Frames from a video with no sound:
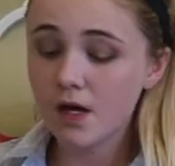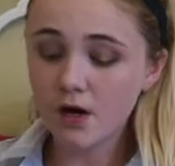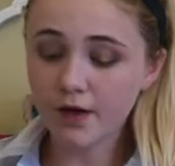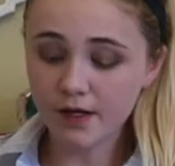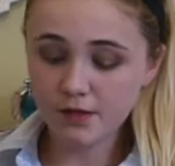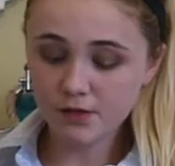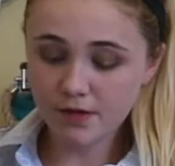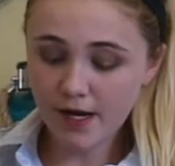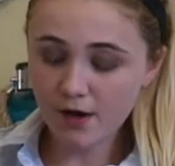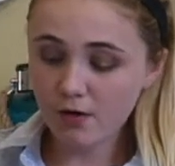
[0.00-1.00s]
Okay, so
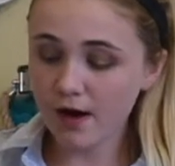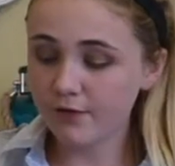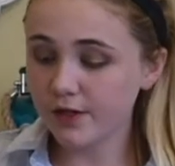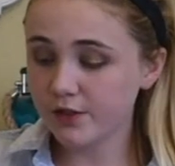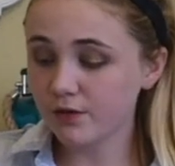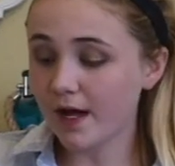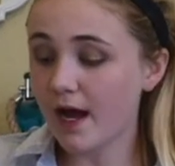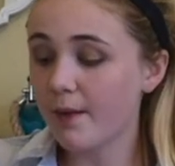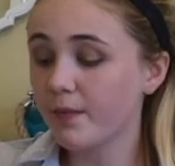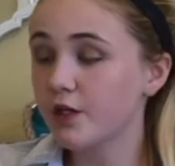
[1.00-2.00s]
now after I do
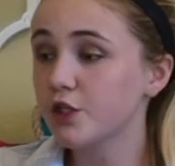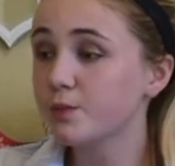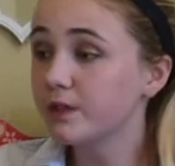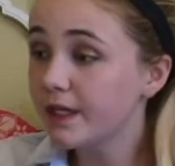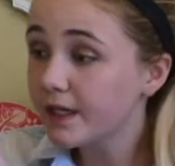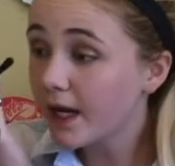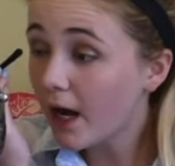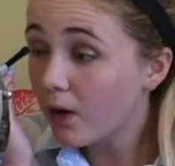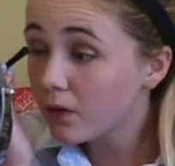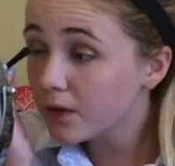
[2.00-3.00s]
that, I'm going to just blend it
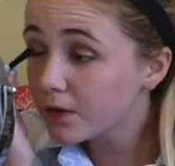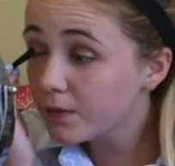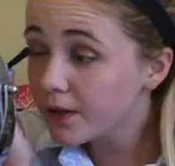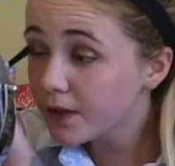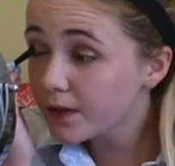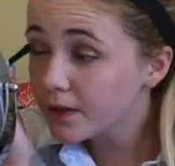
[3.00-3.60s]
out a little bit.